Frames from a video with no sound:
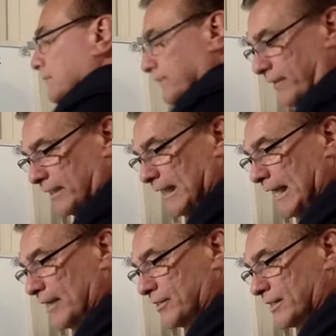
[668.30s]
For the
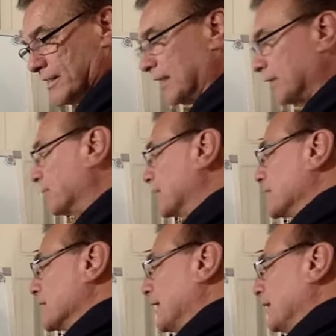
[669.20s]
large, the selling price
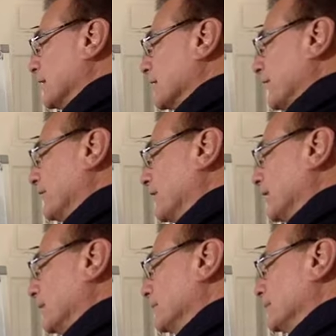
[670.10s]
is $10.50.